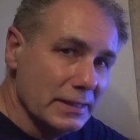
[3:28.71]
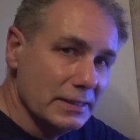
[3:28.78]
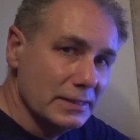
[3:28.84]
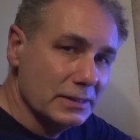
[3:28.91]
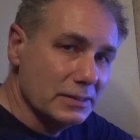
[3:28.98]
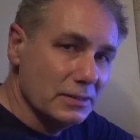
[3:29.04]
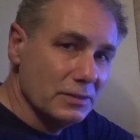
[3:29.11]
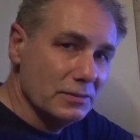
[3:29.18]

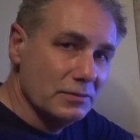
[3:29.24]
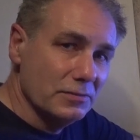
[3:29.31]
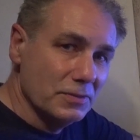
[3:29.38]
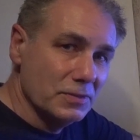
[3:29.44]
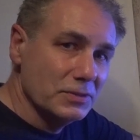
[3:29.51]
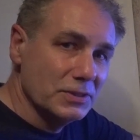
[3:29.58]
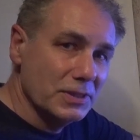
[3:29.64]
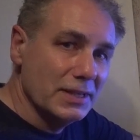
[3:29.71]
has got the
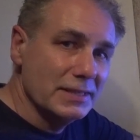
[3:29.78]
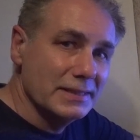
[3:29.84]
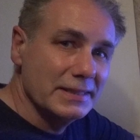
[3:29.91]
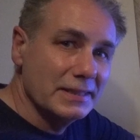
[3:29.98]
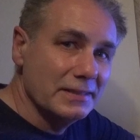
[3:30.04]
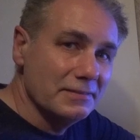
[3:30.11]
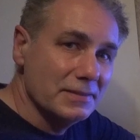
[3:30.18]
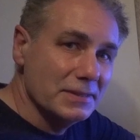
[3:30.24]
foresight to
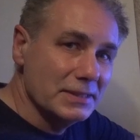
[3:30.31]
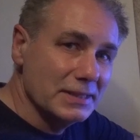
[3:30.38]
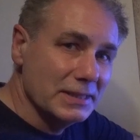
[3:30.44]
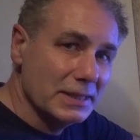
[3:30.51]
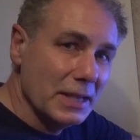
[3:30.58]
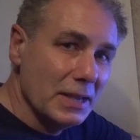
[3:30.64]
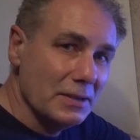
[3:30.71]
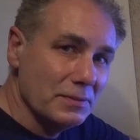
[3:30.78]
give this a
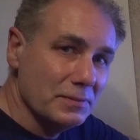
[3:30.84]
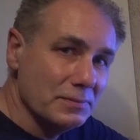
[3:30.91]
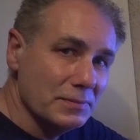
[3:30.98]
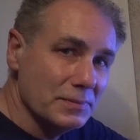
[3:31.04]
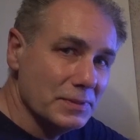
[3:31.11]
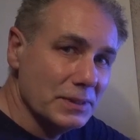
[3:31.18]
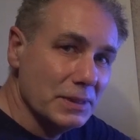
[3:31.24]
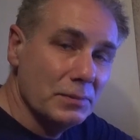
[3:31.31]
go
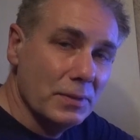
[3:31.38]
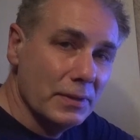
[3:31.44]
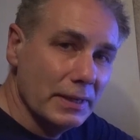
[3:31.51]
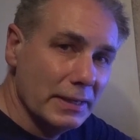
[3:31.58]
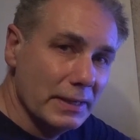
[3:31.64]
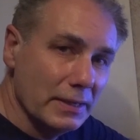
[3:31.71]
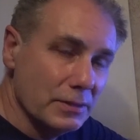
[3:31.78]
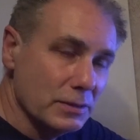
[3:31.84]
and see where
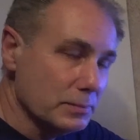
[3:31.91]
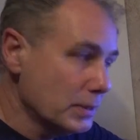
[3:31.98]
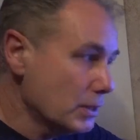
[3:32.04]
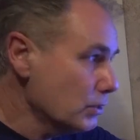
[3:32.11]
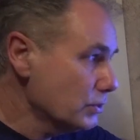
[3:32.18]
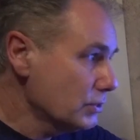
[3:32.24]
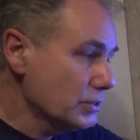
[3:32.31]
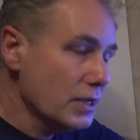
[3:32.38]
it goes,
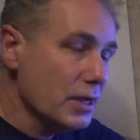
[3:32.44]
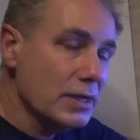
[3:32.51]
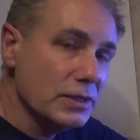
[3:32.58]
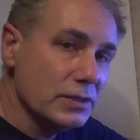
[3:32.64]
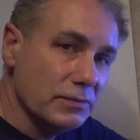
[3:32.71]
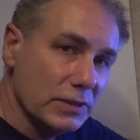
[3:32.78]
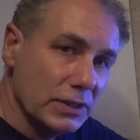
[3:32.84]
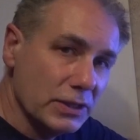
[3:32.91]
because
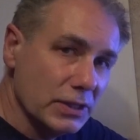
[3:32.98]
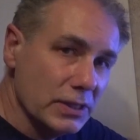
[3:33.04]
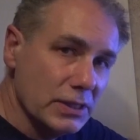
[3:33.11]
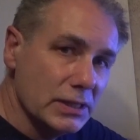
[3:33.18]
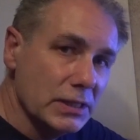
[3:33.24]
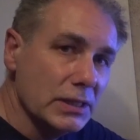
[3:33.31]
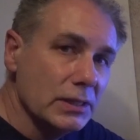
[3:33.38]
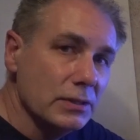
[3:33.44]
science fiction
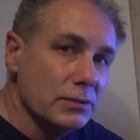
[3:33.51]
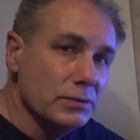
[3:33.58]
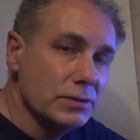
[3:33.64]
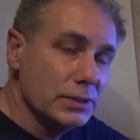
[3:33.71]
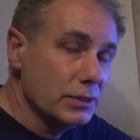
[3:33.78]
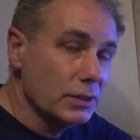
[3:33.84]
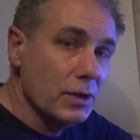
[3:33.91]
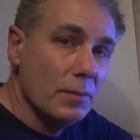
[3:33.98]
is
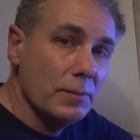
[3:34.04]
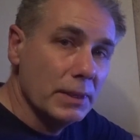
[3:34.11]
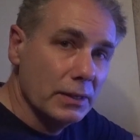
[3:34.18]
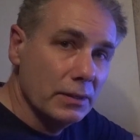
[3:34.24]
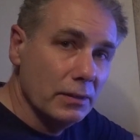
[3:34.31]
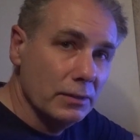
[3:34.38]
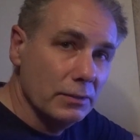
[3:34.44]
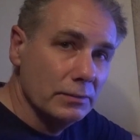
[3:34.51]
huge, and Comic
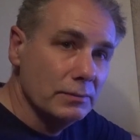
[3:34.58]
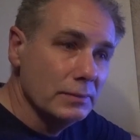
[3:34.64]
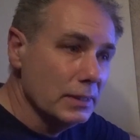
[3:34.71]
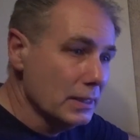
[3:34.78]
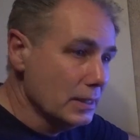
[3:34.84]
Con